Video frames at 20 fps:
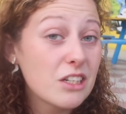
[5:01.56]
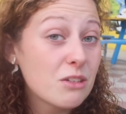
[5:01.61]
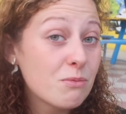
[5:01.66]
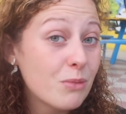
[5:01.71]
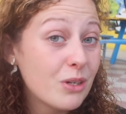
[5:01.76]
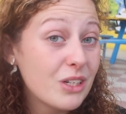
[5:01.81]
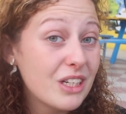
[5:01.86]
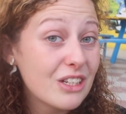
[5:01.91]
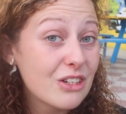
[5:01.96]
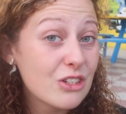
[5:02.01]
good
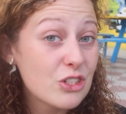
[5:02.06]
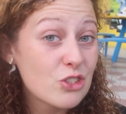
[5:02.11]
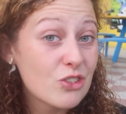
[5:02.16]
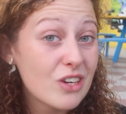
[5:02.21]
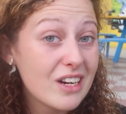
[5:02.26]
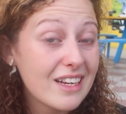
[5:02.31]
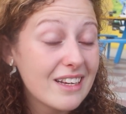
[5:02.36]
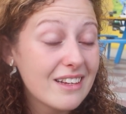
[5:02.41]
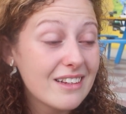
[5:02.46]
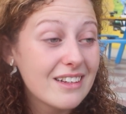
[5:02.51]
money in
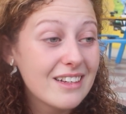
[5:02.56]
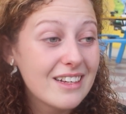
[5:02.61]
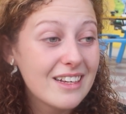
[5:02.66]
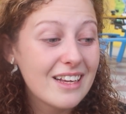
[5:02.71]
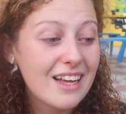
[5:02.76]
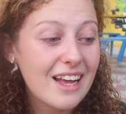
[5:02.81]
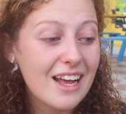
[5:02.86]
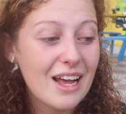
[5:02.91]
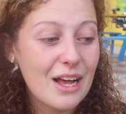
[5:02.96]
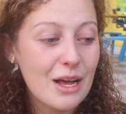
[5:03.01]
Australia.
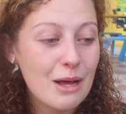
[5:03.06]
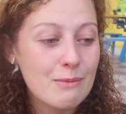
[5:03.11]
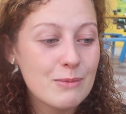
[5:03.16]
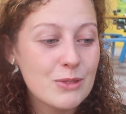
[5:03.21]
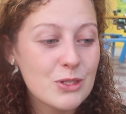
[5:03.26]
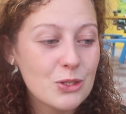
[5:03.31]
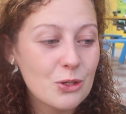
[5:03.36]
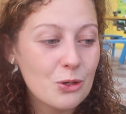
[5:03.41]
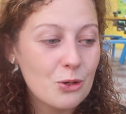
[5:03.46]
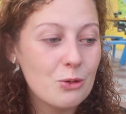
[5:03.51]

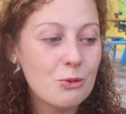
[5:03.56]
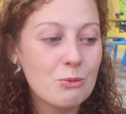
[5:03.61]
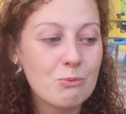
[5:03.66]
So